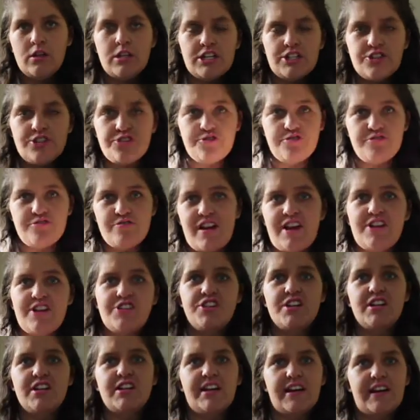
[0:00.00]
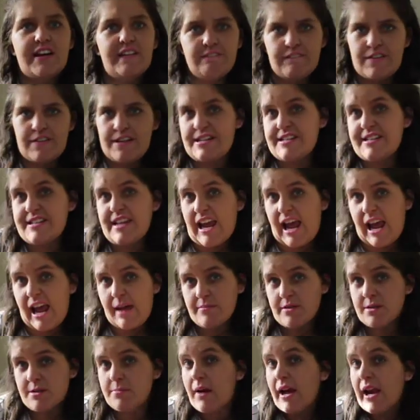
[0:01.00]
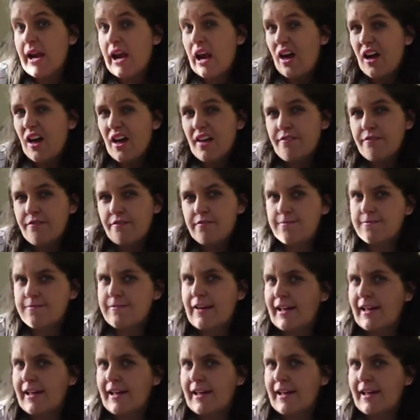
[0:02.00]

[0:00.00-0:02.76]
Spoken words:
a tragic event happen in my life.